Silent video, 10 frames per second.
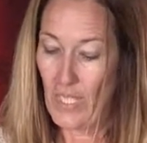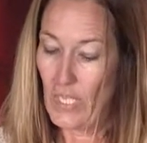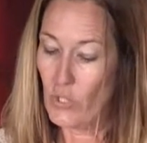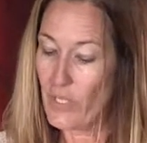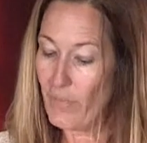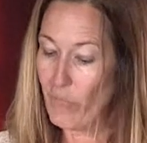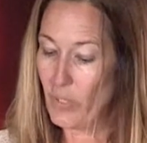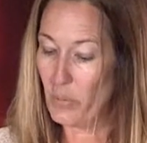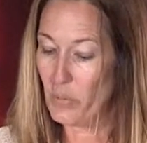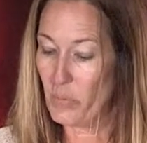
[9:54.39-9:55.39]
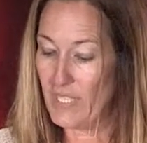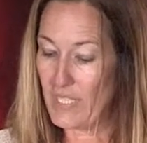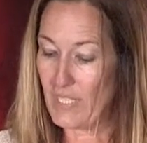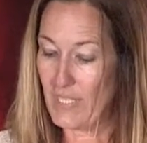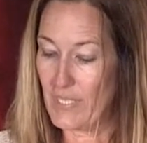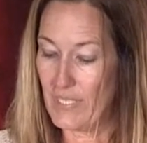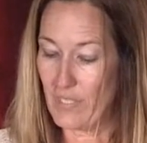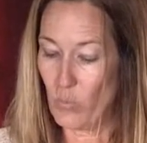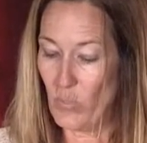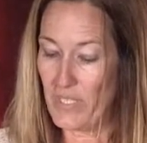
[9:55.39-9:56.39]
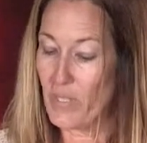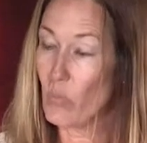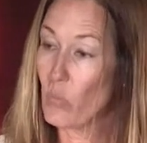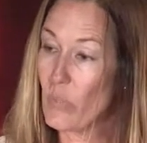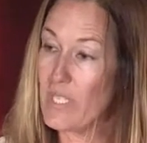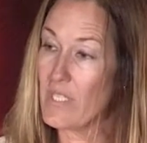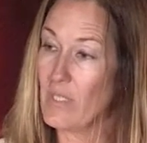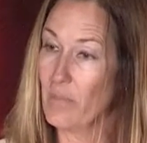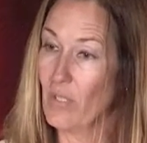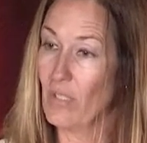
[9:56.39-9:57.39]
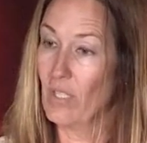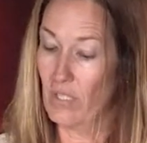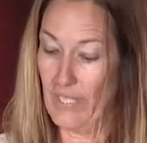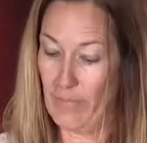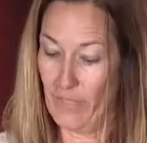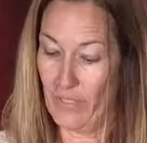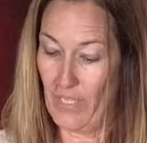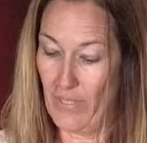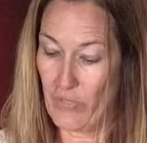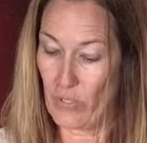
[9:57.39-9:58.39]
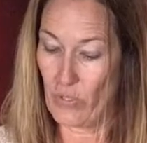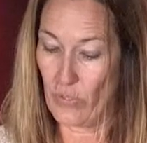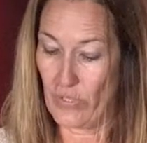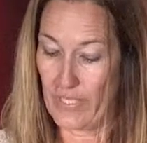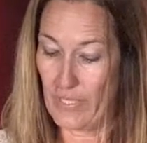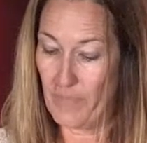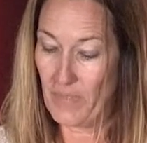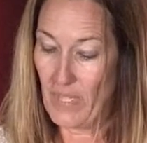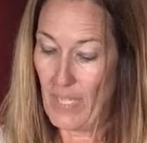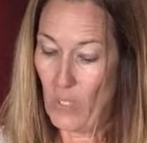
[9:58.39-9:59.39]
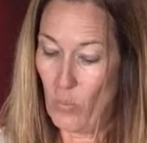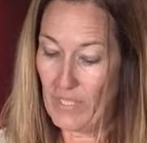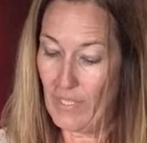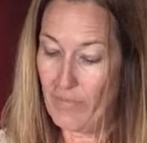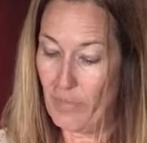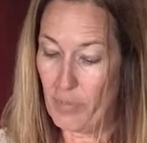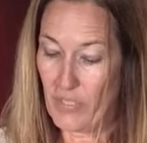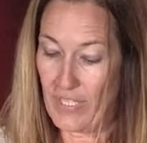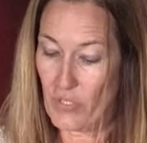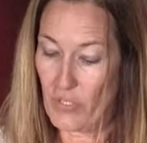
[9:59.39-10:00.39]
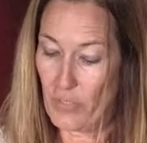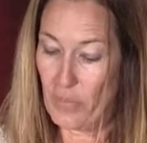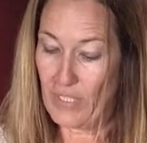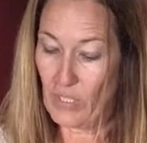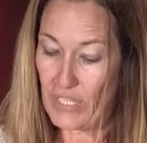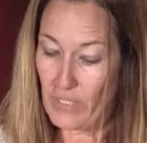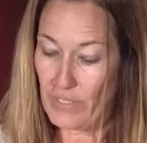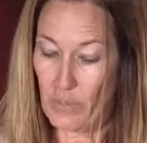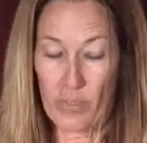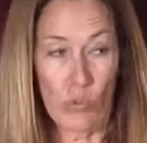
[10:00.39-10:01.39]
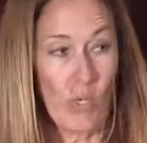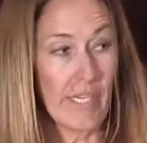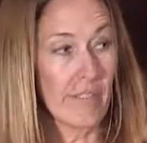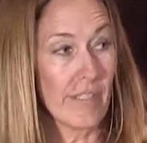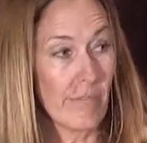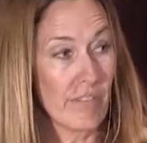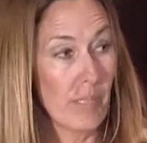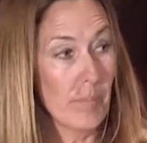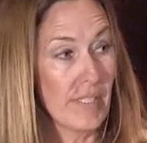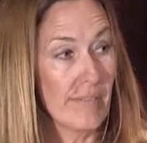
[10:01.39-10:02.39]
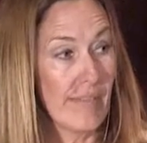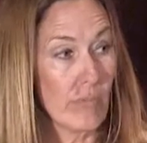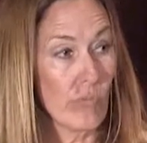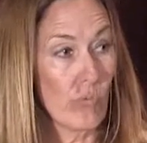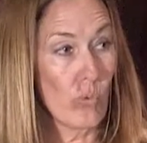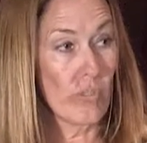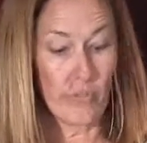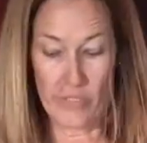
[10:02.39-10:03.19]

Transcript: Looking forward, we need to consider what is a reasonable level of security, what level of protection should be legally required of companies that store your